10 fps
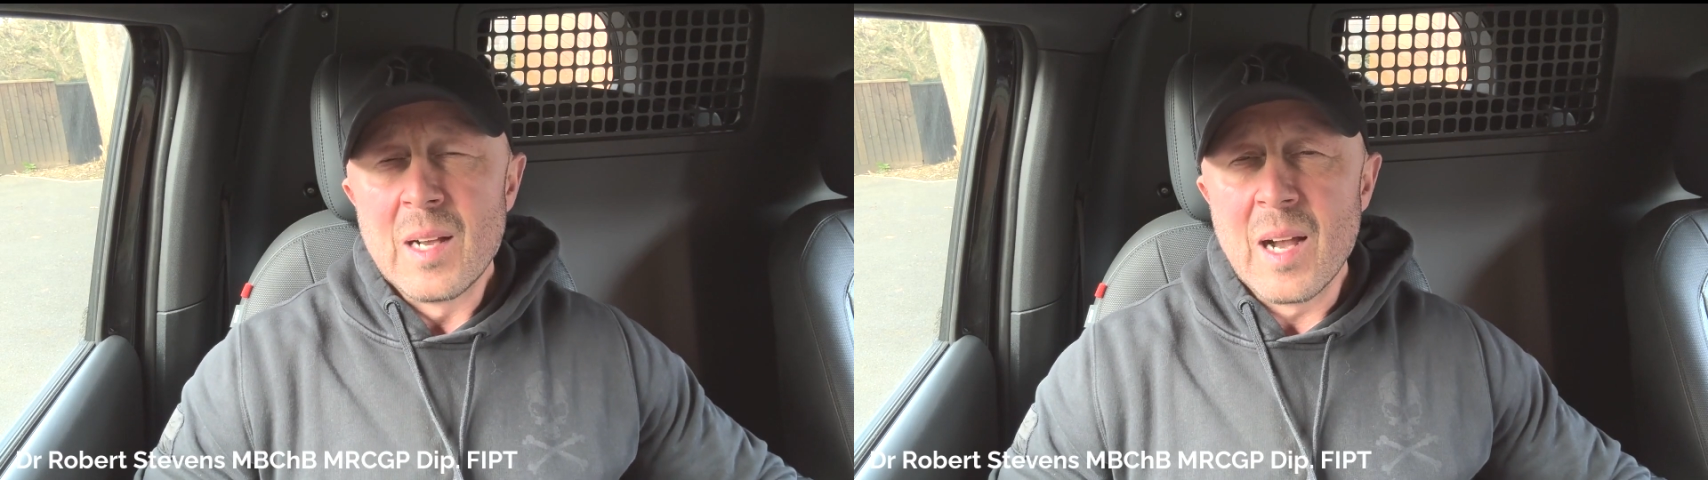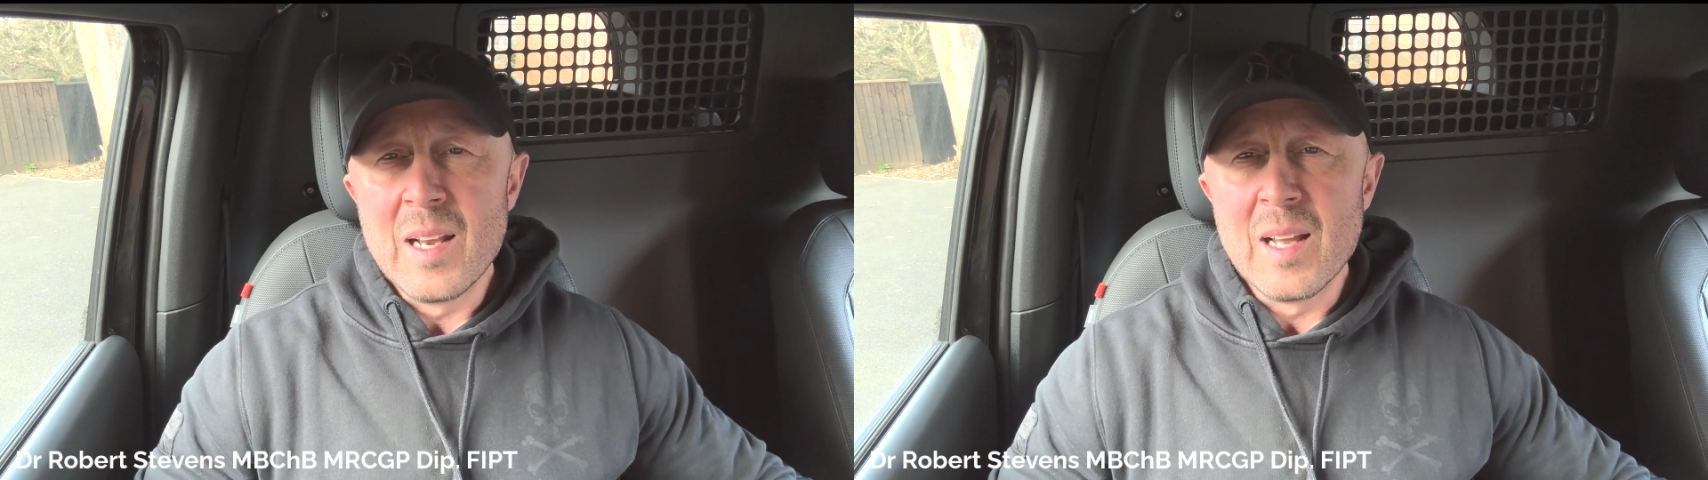
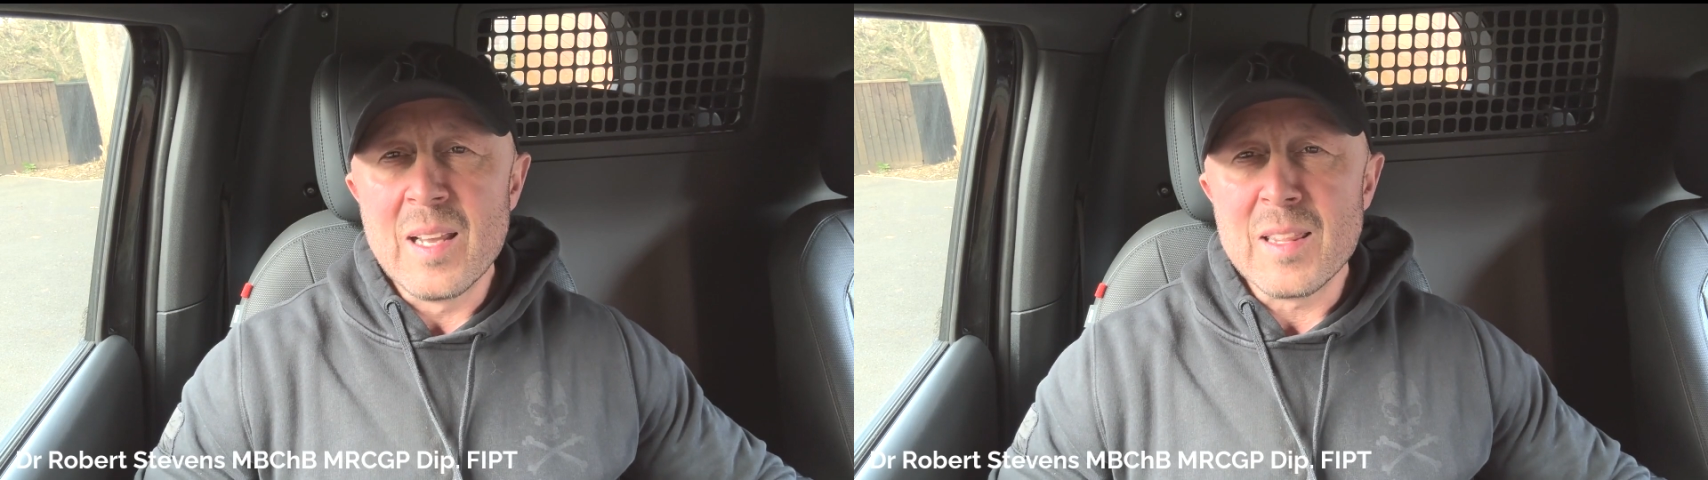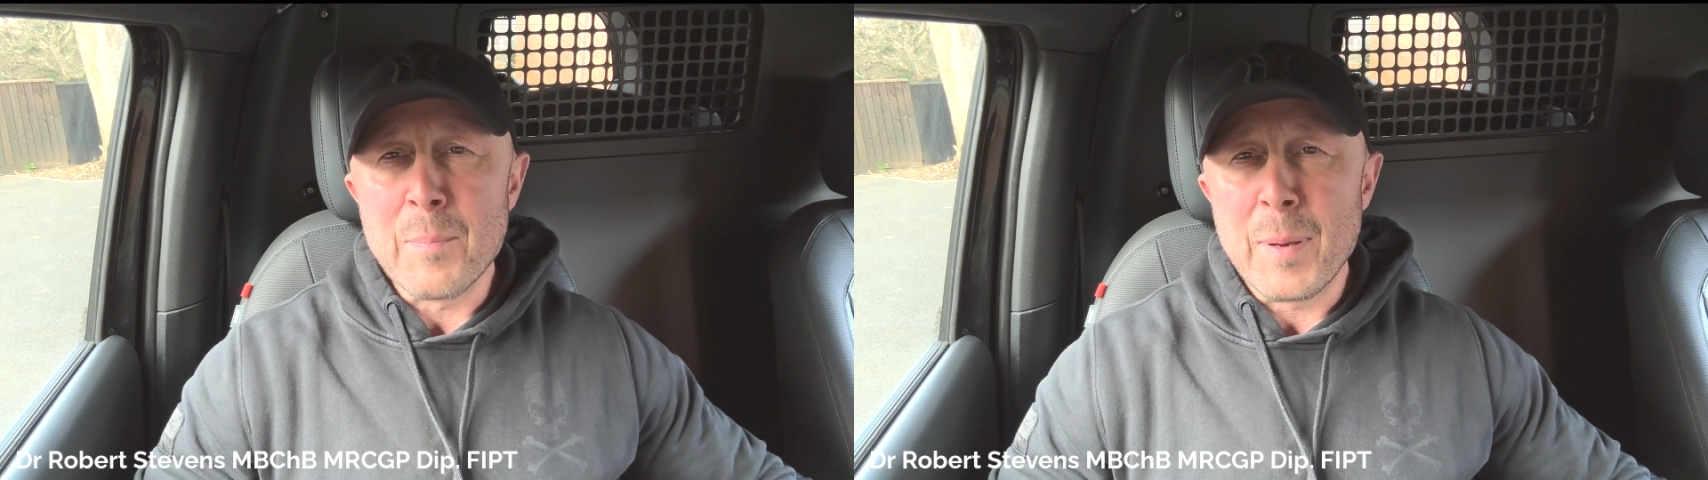I
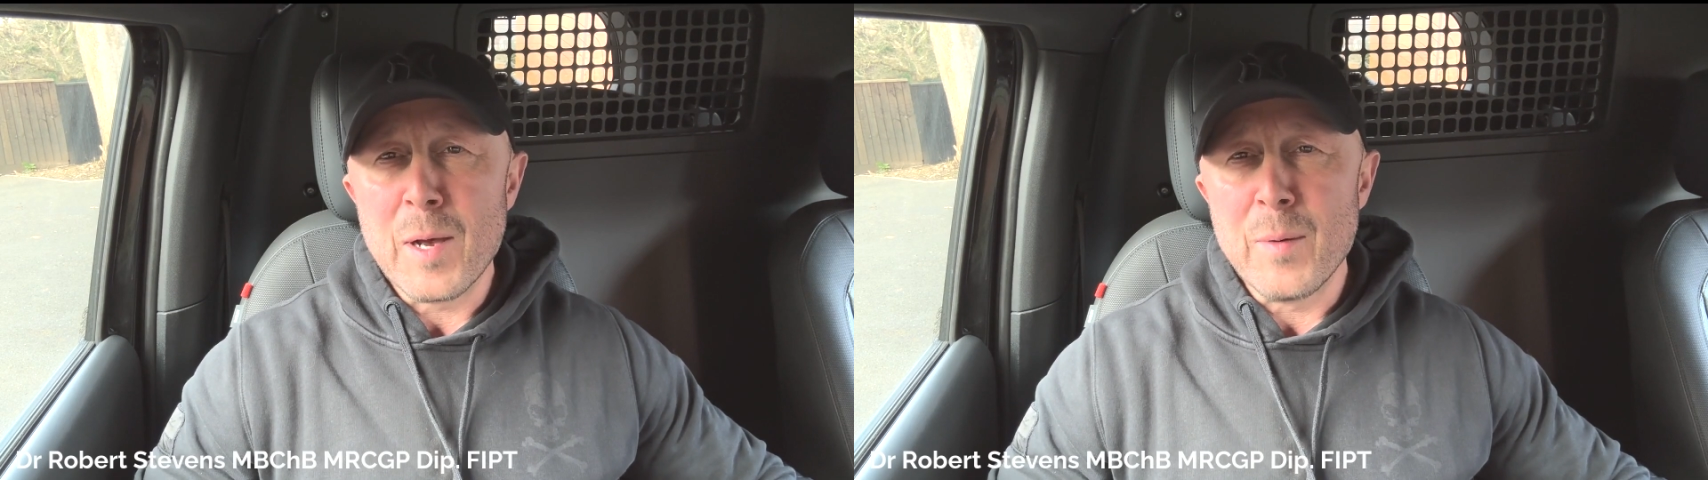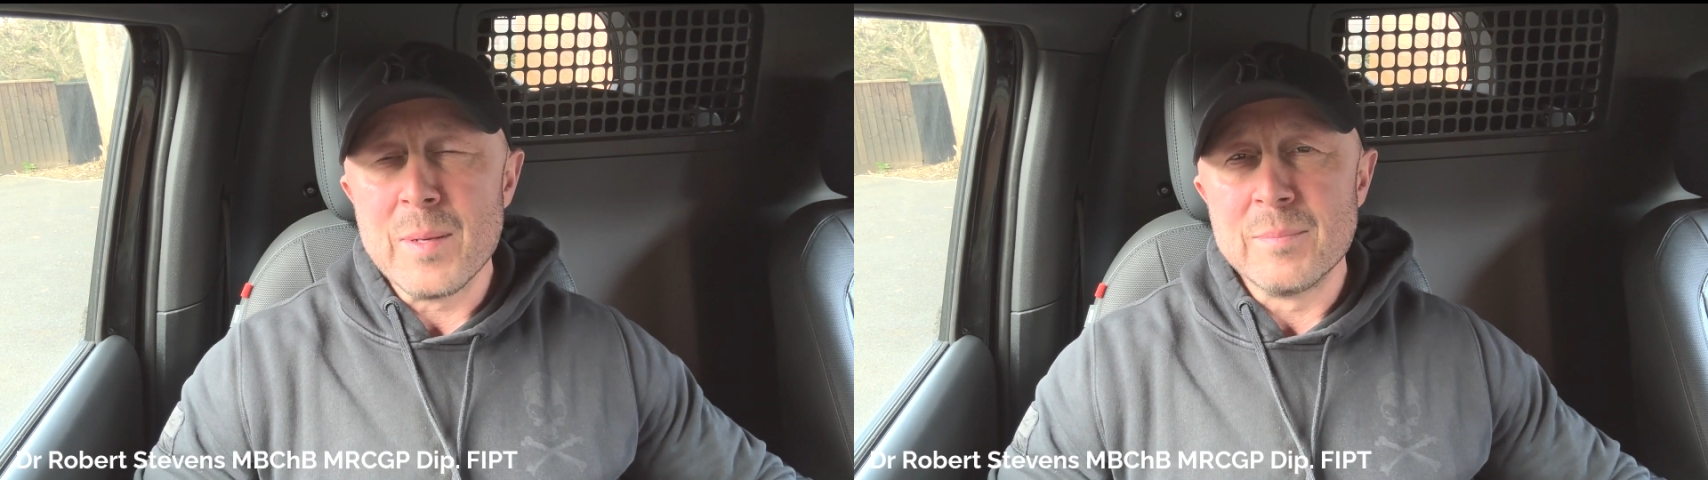like the
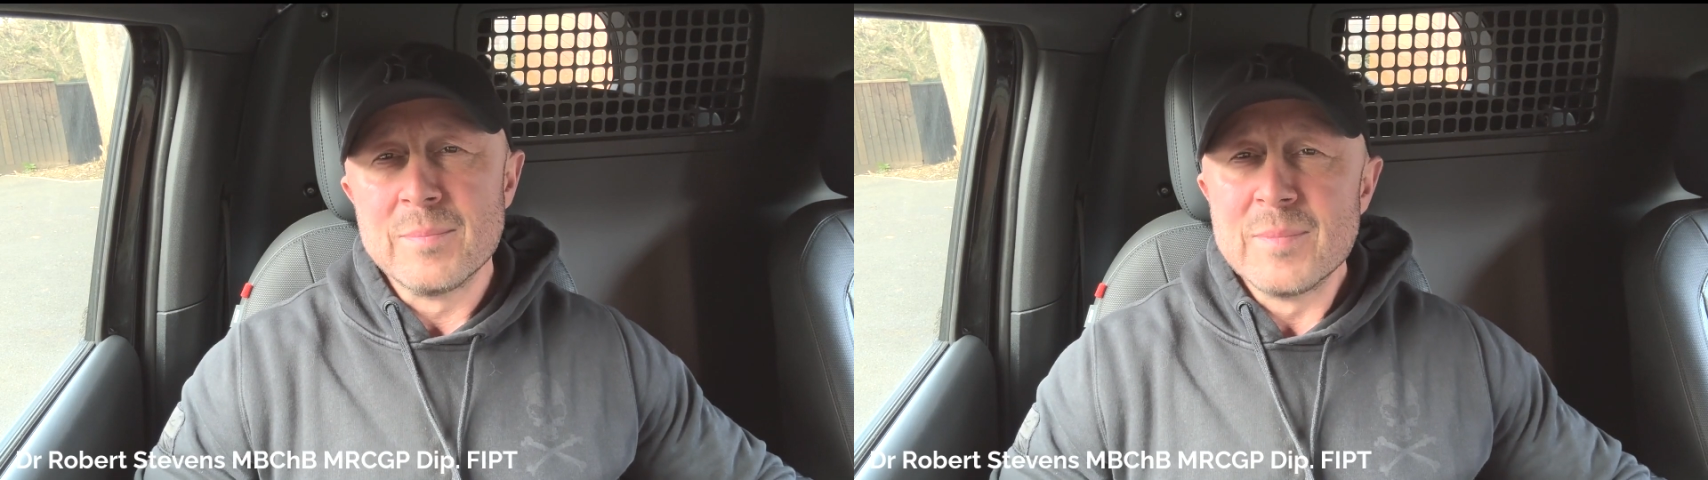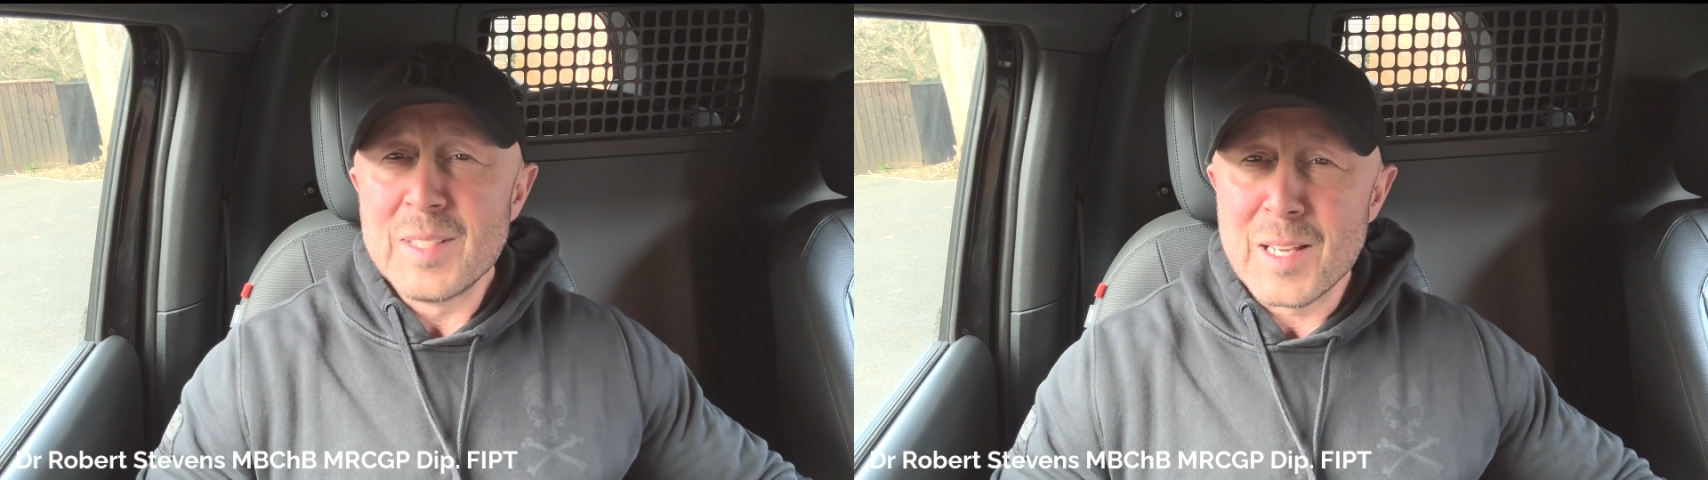
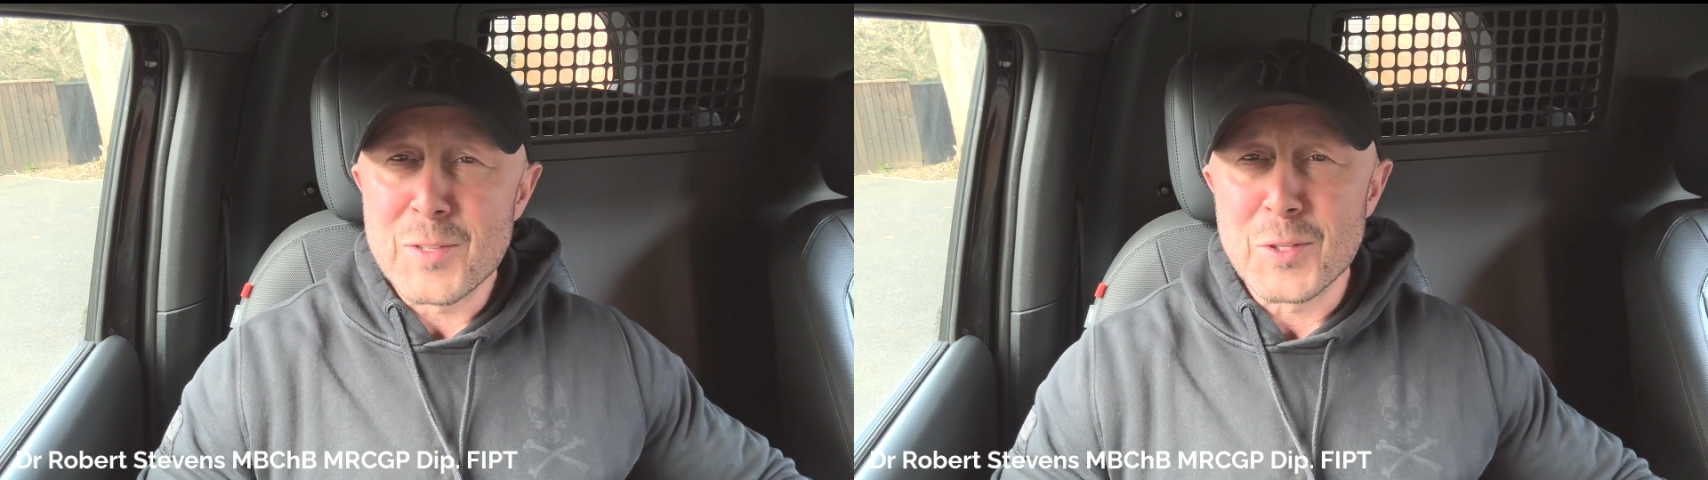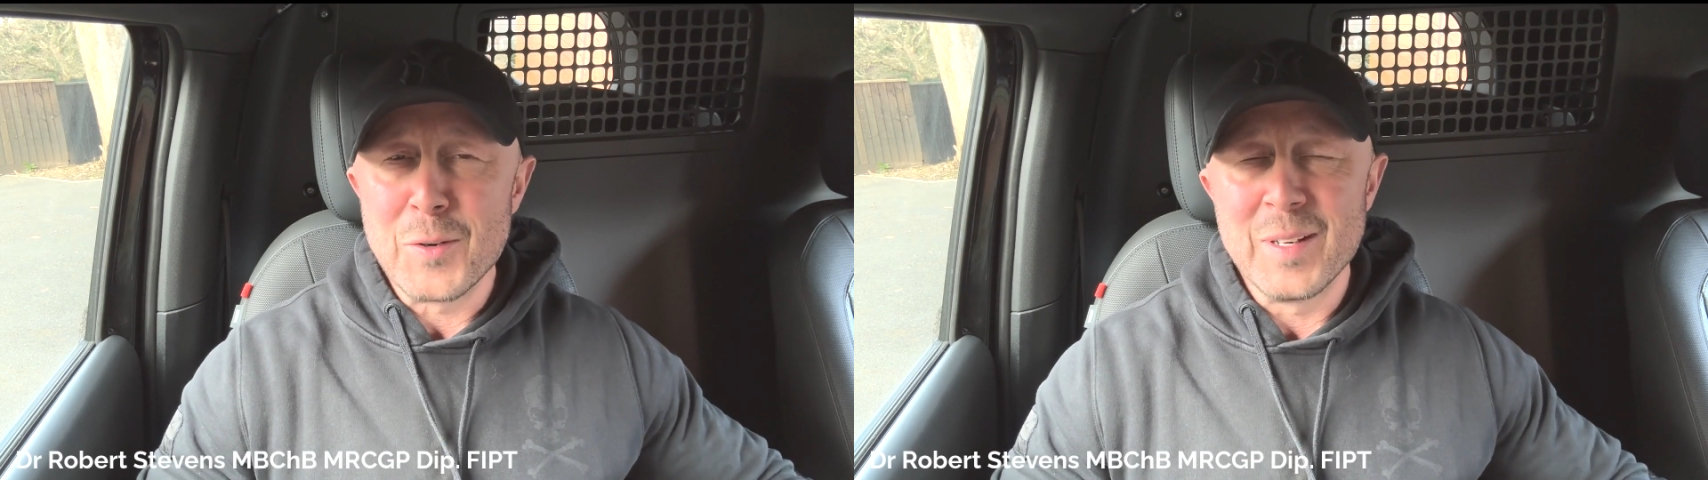poem. Yeah,
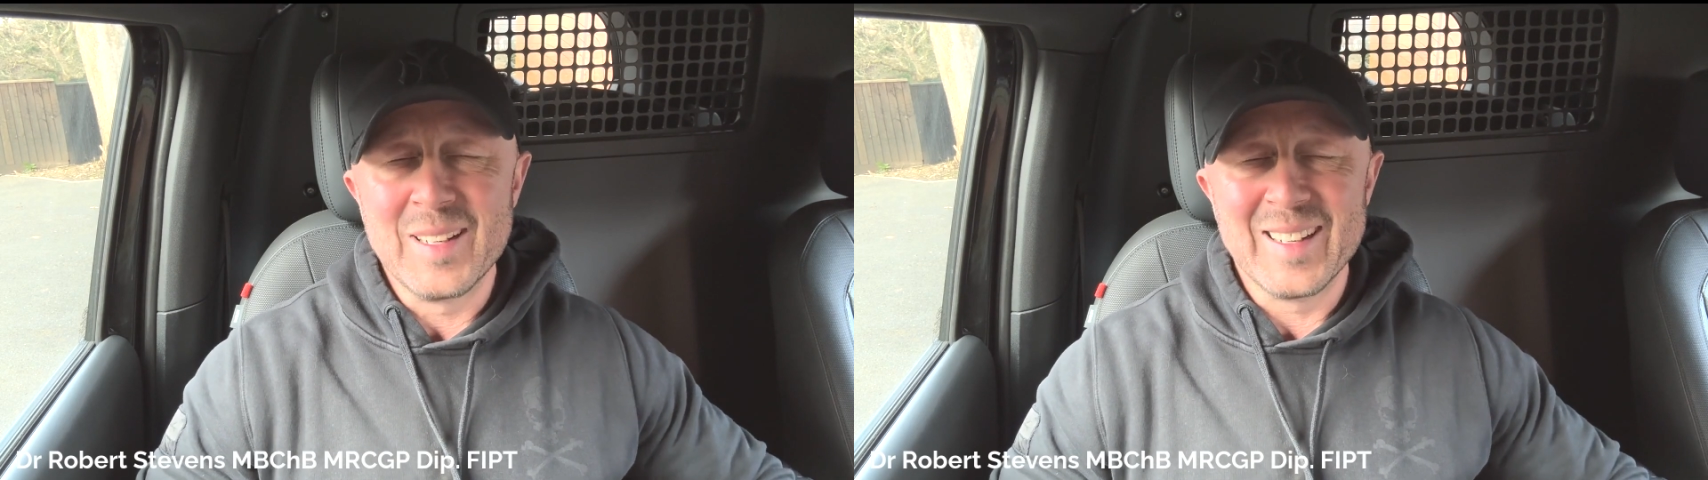sorry.